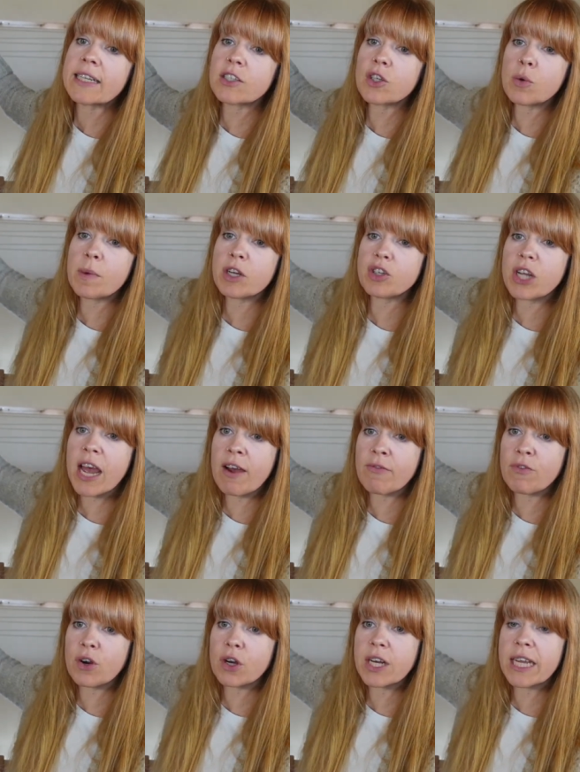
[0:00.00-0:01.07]
and so much
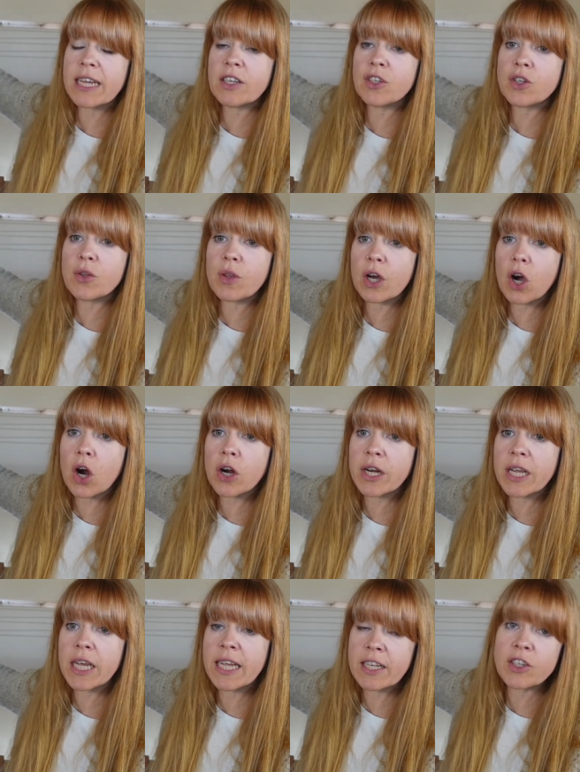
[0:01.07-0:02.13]
effort into the card,
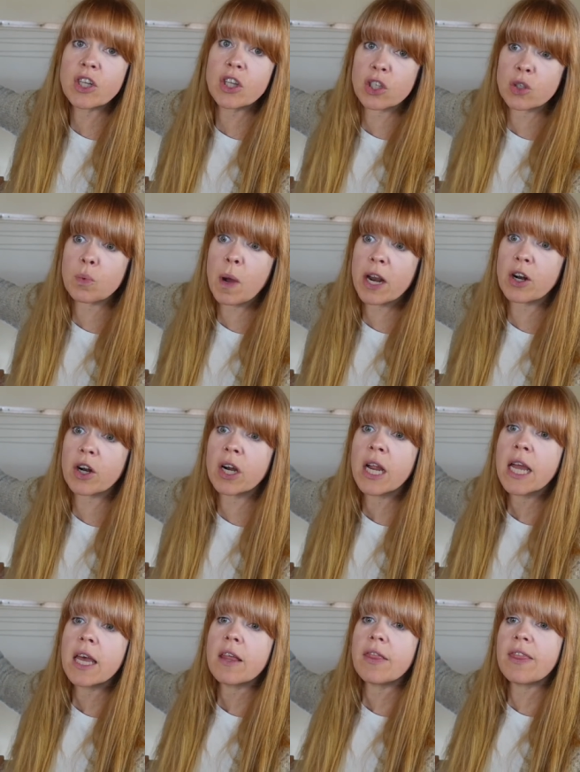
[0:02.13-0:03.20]
into the sweater
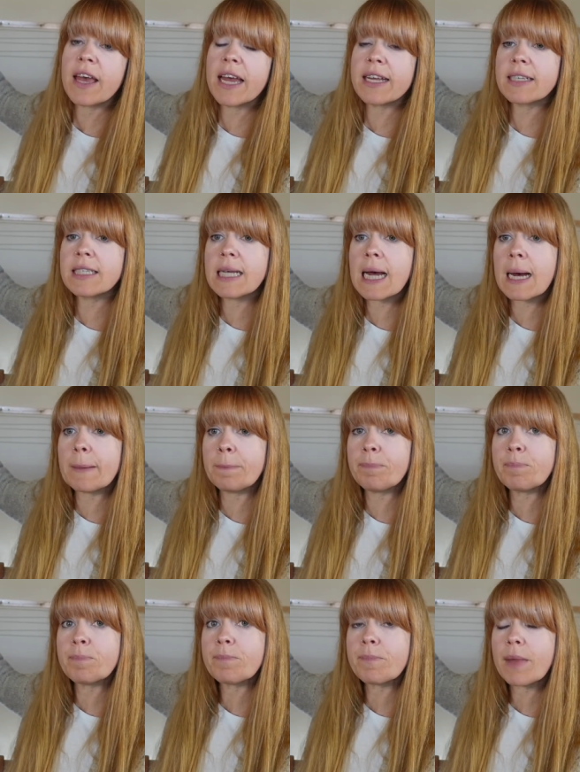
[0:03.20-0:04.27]
that
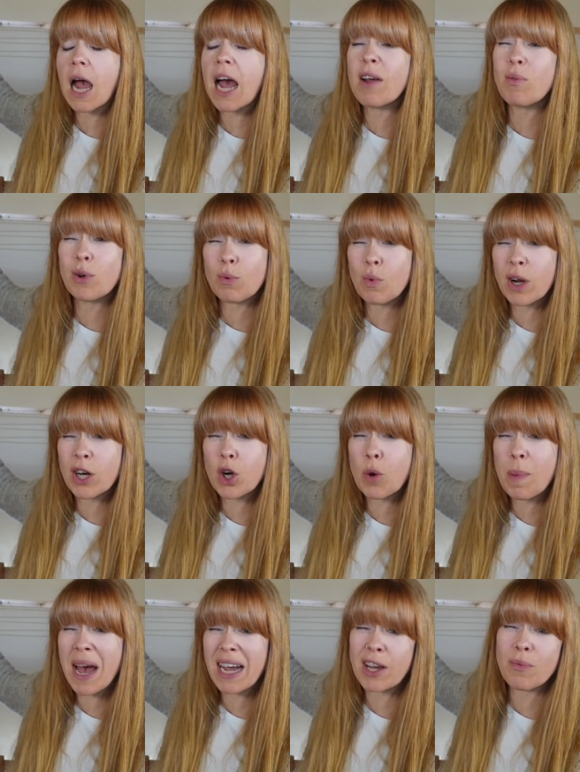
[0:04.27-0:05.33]
um, I wouldn't want to go
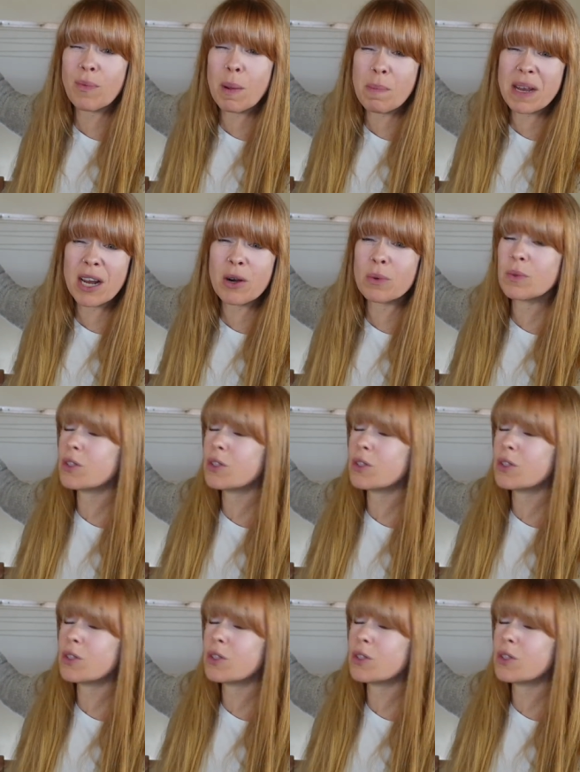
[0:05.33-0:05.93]
back and rip it